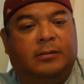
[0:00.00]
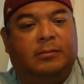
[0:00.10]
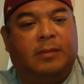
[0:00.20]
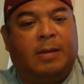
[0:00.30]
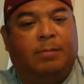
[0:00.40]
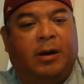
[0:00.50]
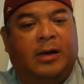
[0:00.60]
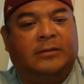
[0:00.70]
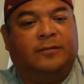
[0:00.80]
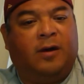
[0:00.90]
That
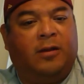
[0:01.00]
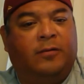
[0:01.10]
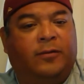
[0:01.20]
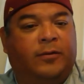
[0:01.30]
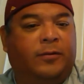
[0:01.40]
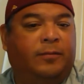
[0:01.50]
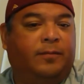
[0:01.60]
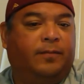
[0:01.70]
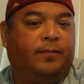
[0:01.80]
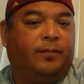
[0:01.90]
bonds follow through.
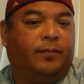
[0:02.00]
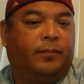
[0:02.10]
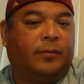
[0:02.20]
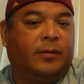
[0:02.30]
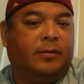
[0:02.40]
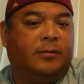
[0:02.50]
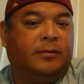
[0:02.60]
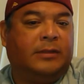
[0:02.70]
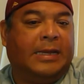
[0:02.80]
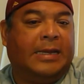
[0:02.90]

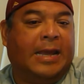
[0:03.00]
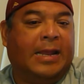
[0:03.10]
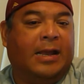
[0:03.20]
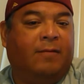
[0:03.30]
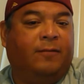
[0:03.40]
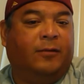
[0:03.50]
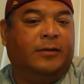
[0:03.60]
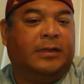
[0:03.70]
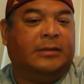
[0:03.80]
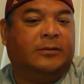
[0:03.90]
I kind of got fooled
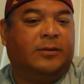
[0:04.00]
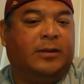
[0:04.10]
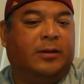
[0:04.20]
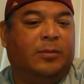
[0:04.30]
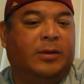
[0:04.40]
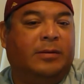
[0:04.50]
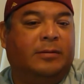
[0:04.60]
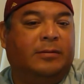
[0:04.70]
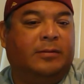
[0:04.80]
on this one a little bit.